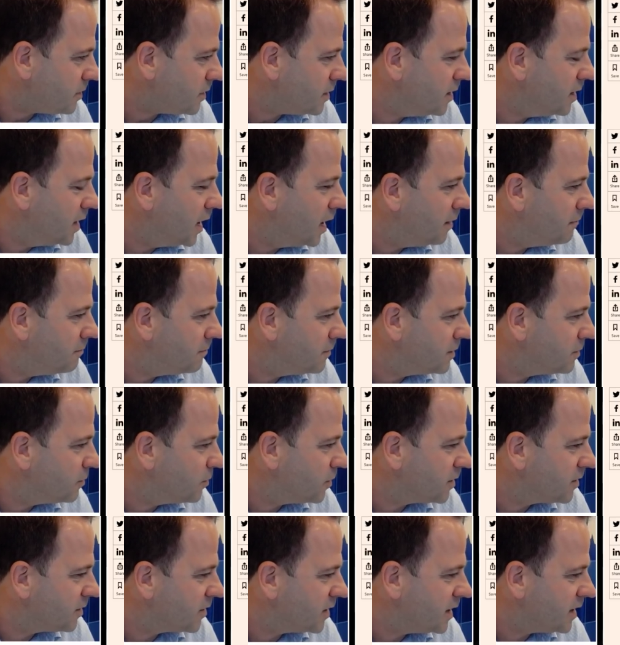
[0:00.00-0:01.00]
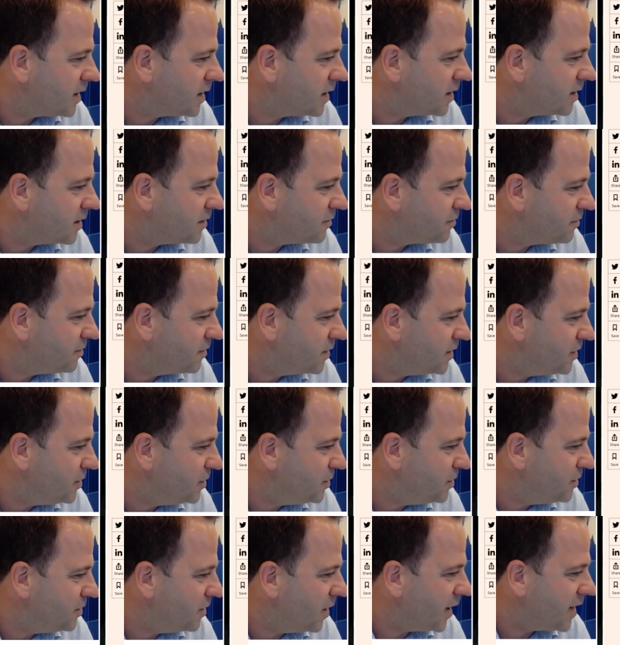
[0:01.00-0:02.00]
um, one of the kind of
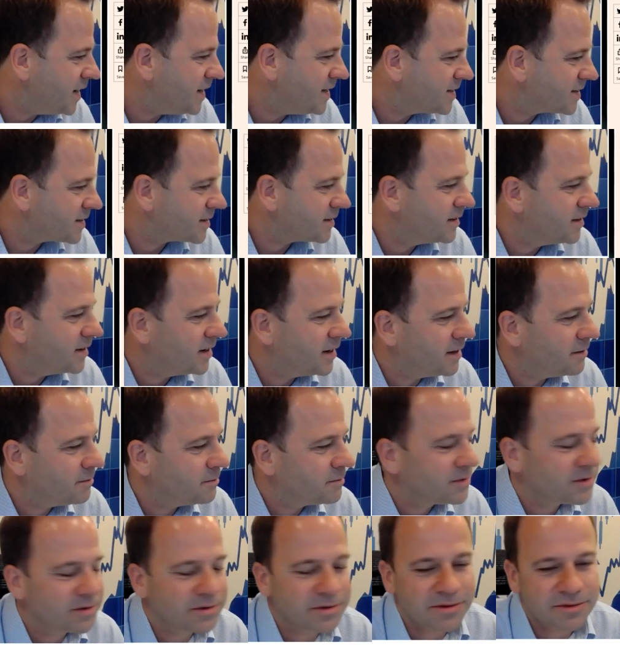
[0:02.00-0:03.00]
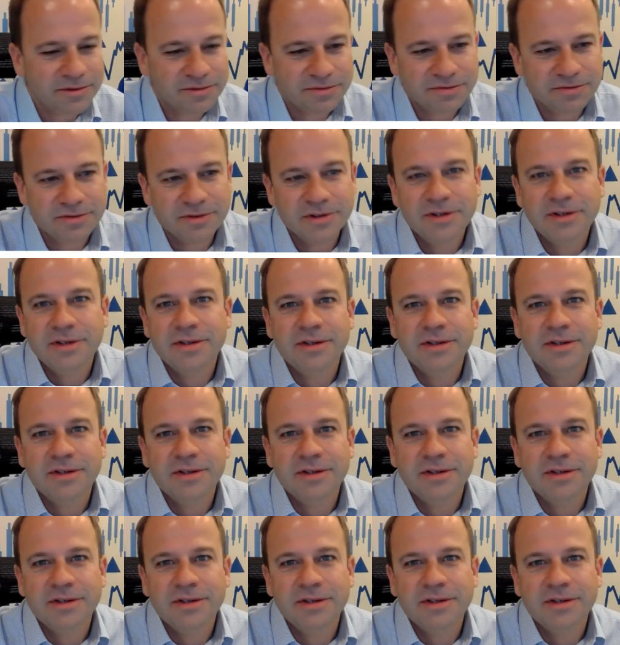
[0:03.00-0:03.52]
unite um, sort of